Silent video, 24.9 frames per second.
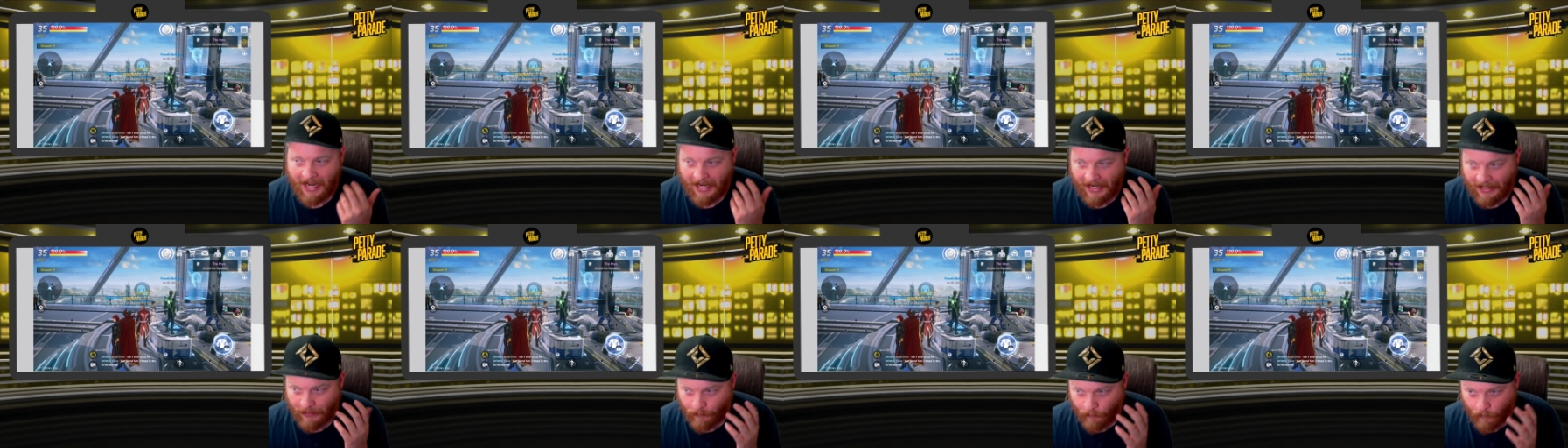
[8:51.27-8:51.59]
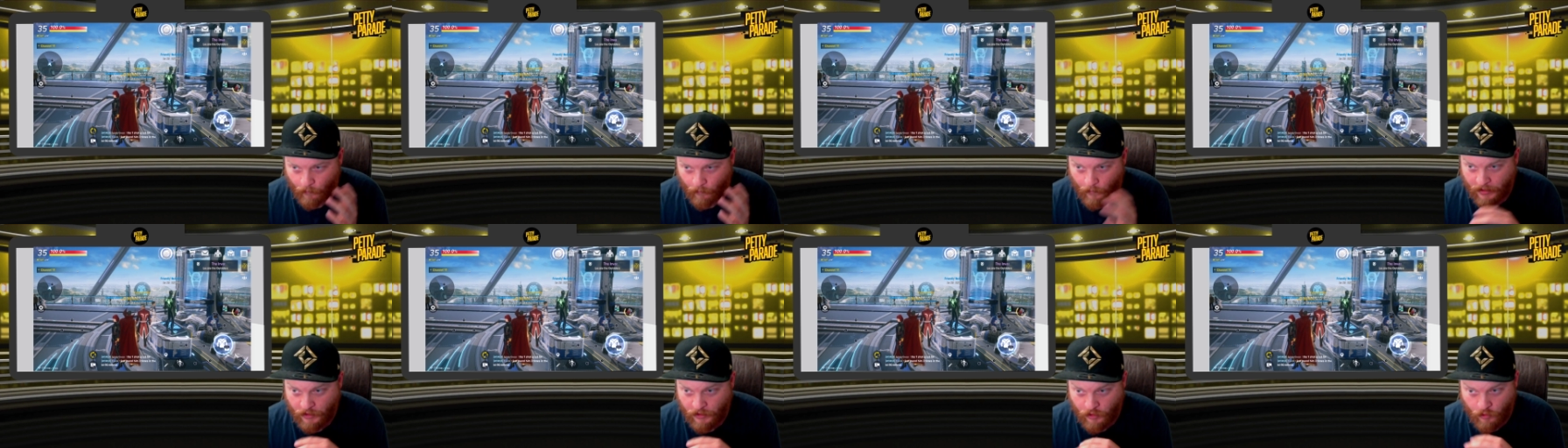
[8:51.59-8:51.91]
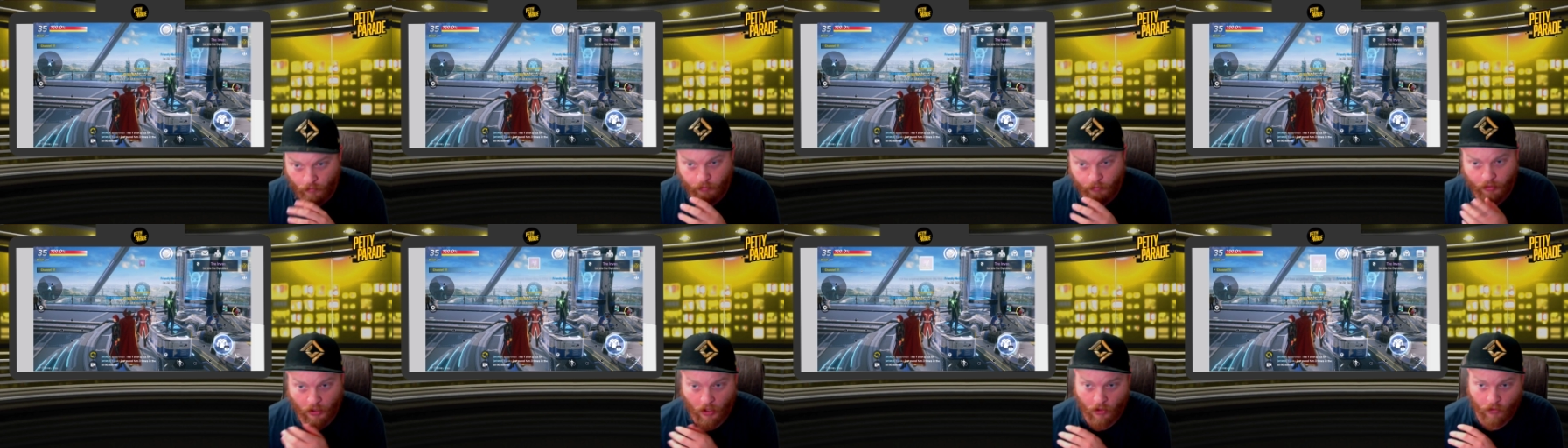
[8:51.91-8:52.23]
when you
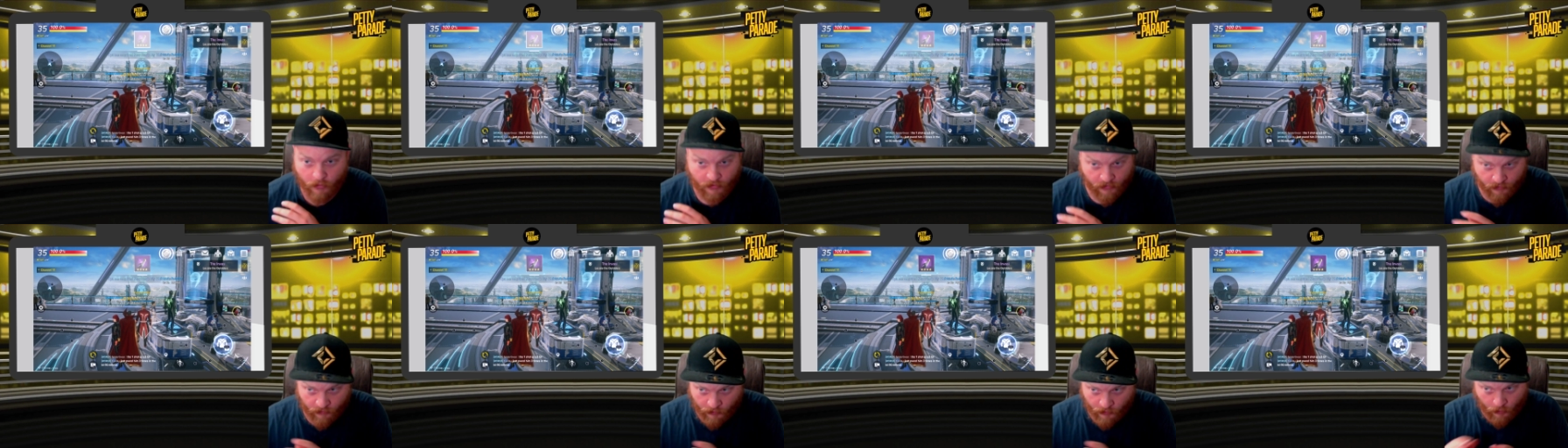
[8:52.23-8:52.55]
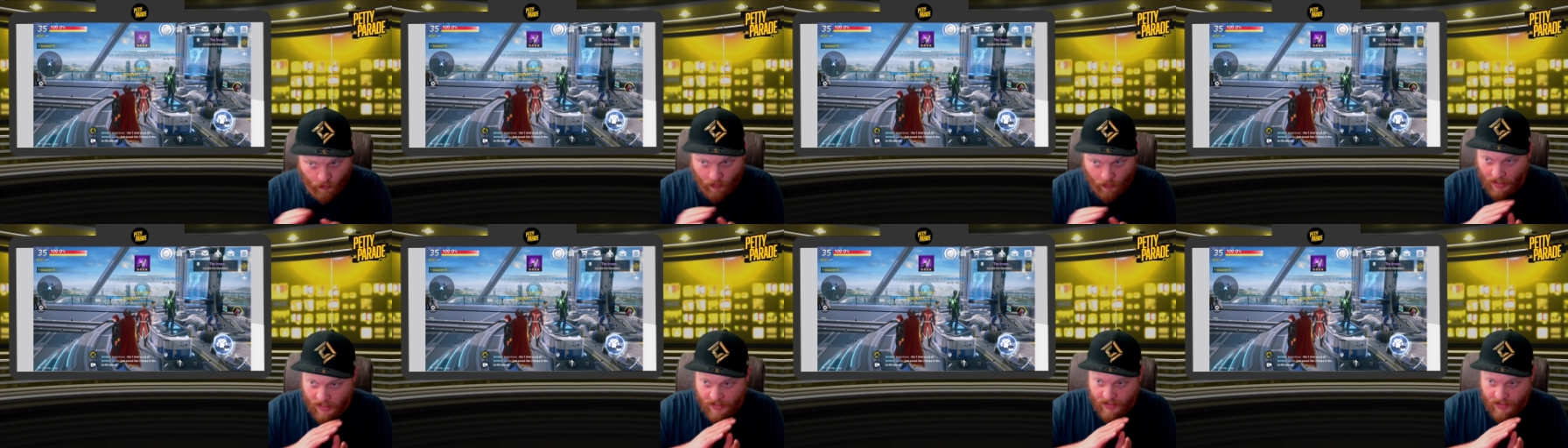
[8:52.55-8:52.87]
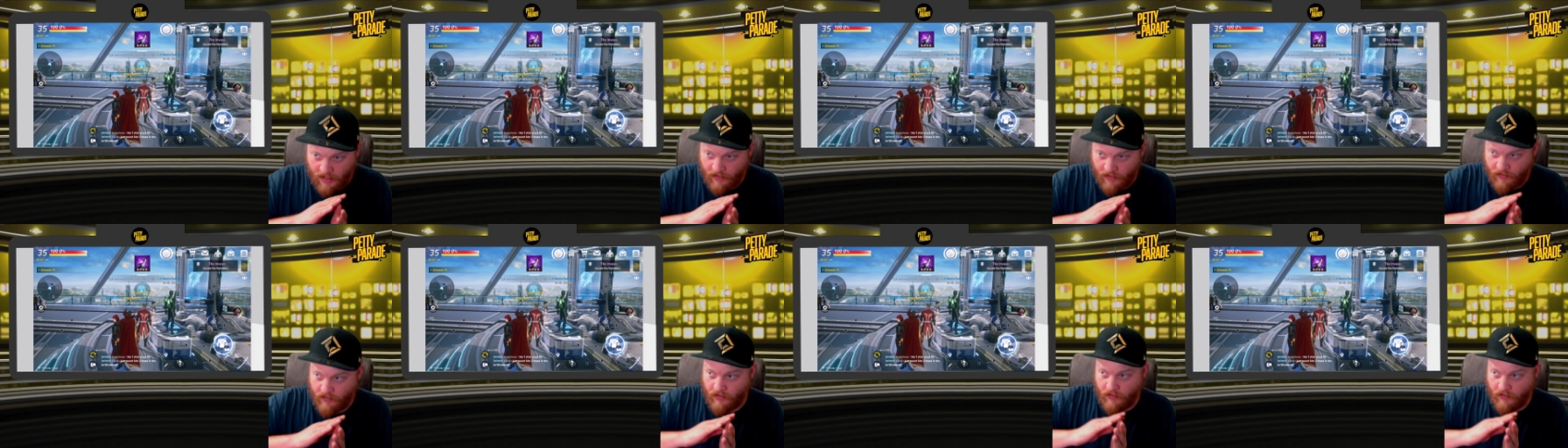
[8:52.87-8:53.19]
blow through
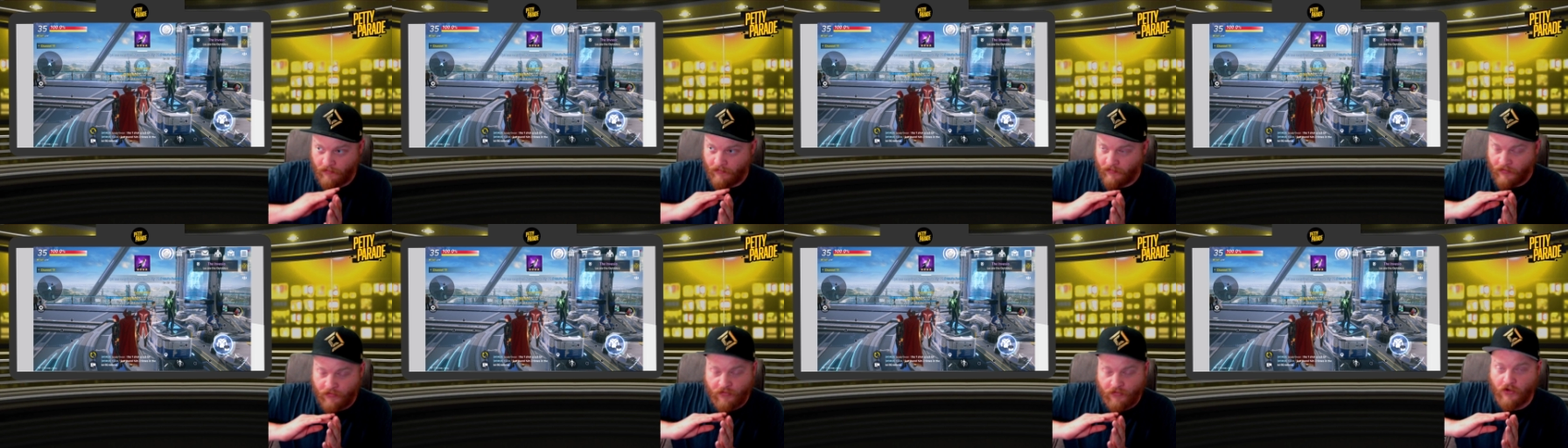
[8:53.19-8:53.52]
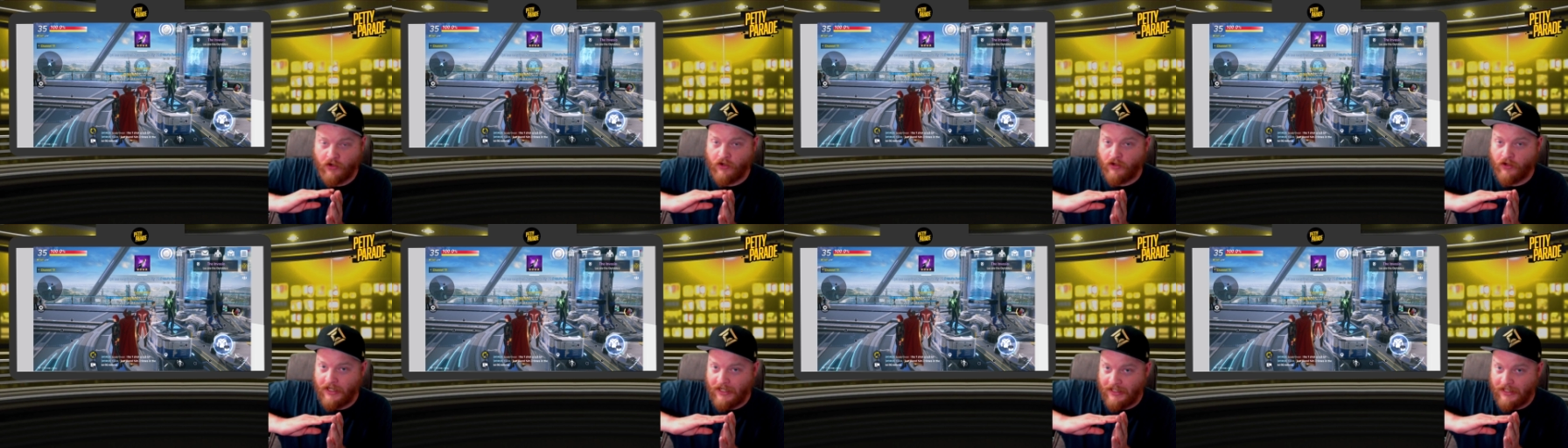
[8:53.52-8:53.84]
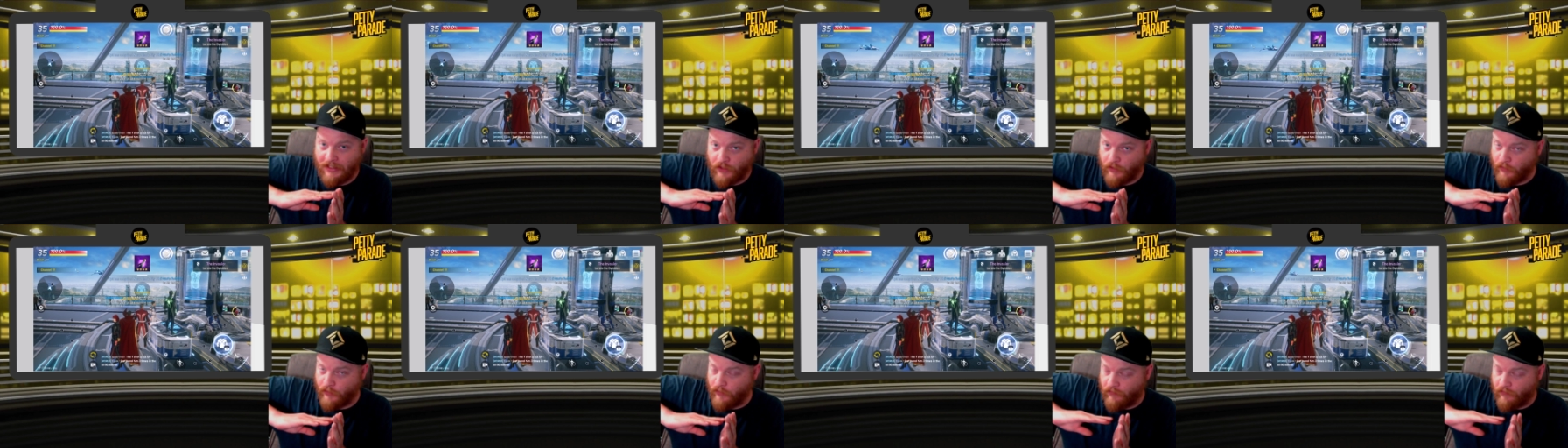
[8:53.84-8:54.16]
another 30
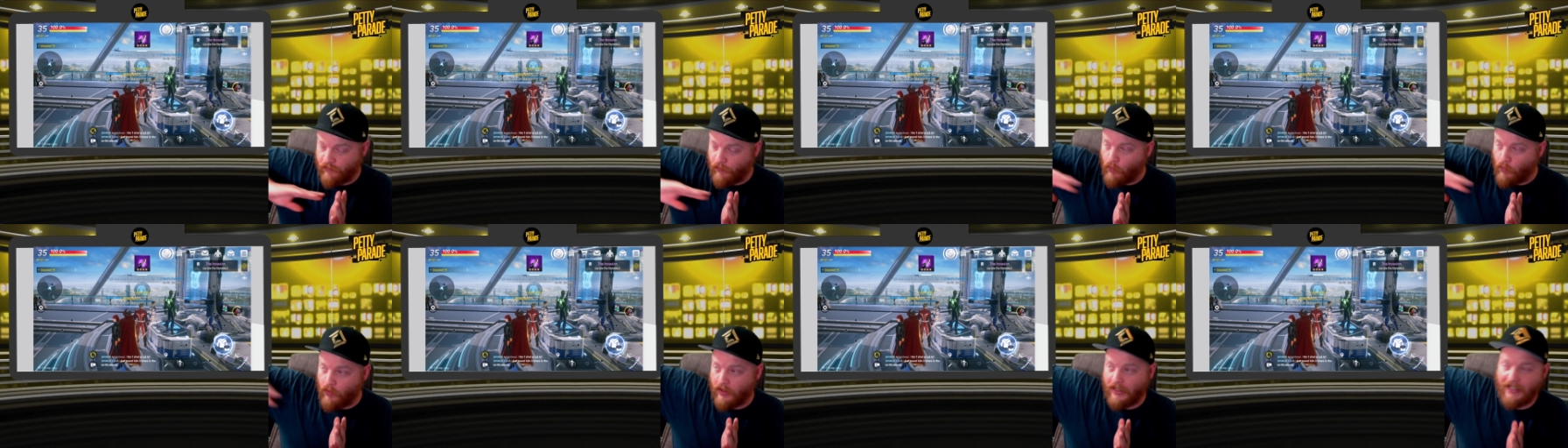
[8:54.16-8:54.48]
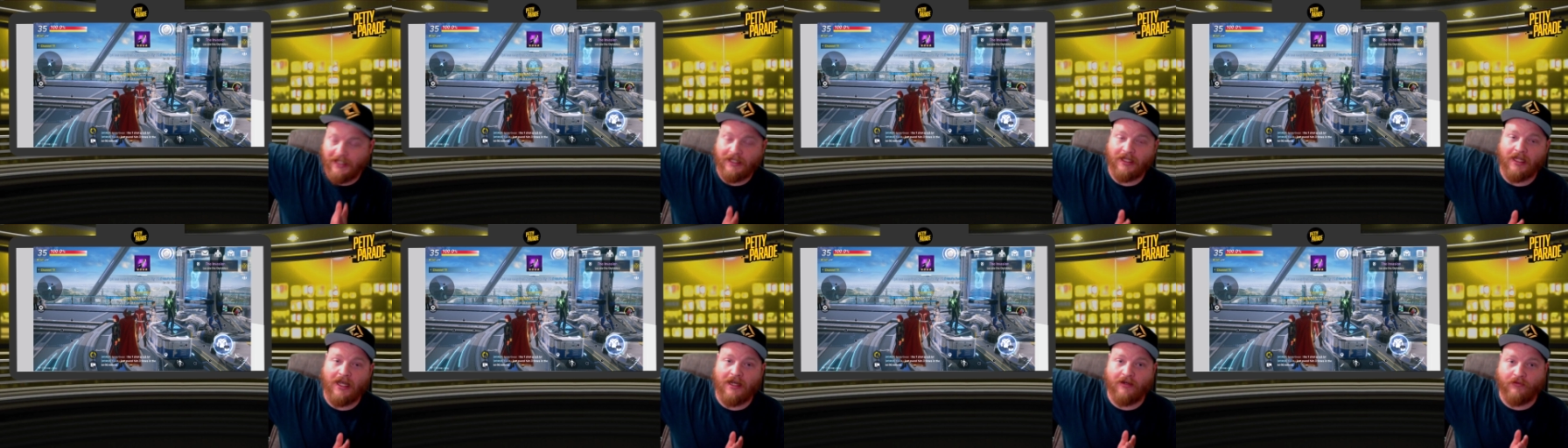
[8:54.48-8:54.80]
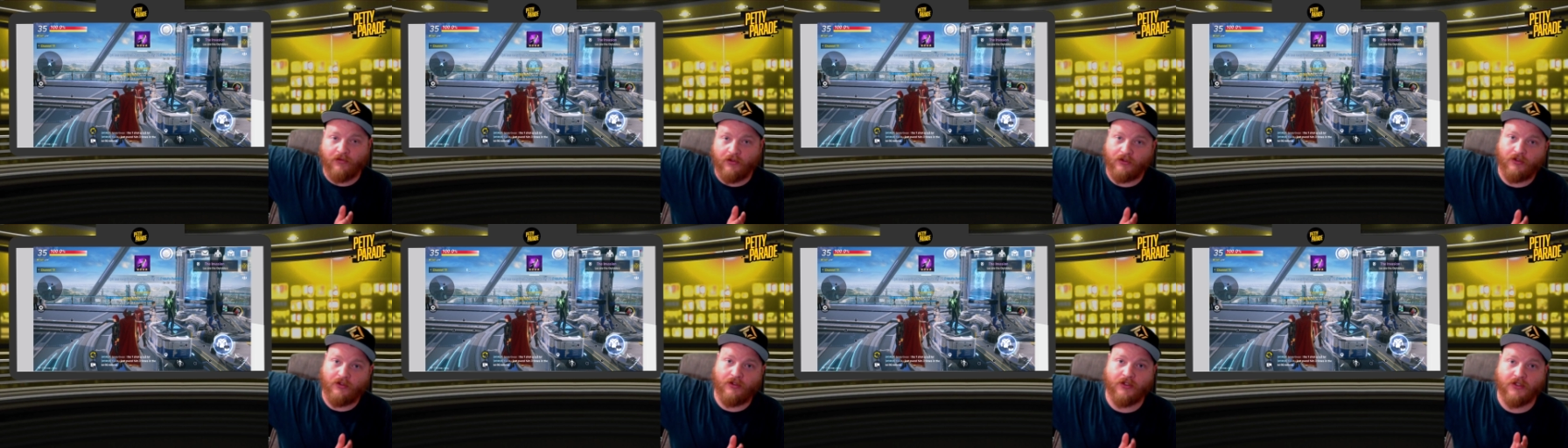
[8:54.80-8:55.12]
to 40
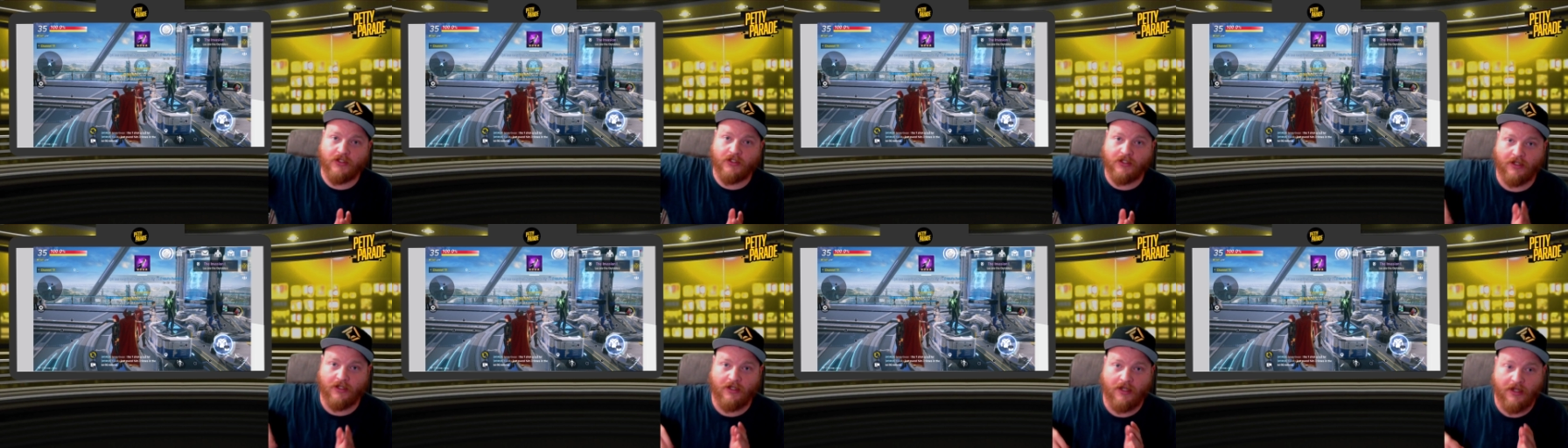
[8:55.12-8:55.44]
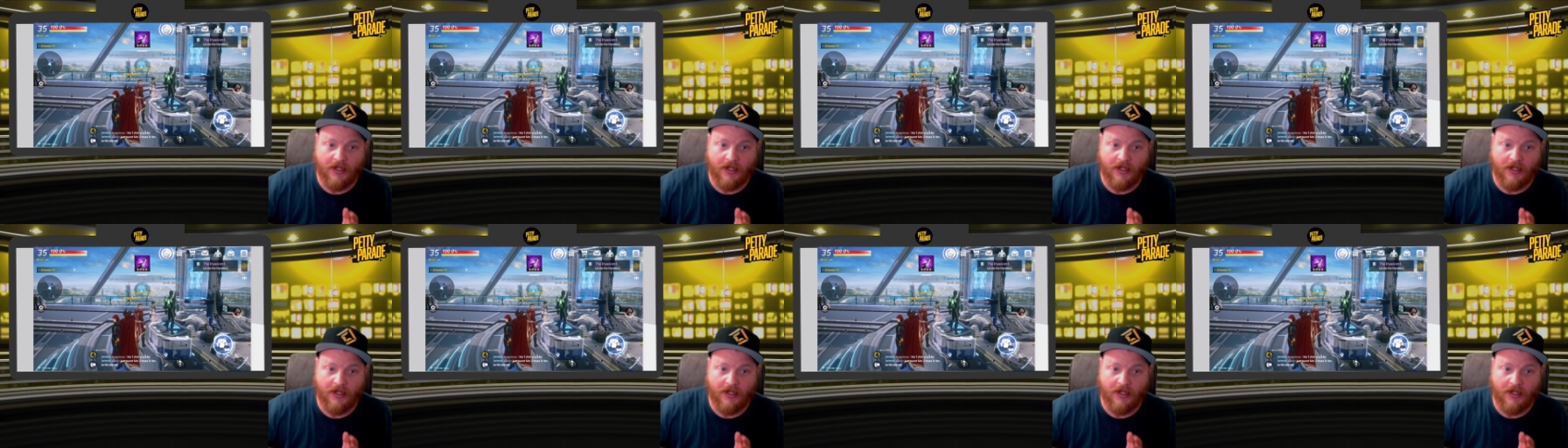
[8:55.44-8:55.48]
levels,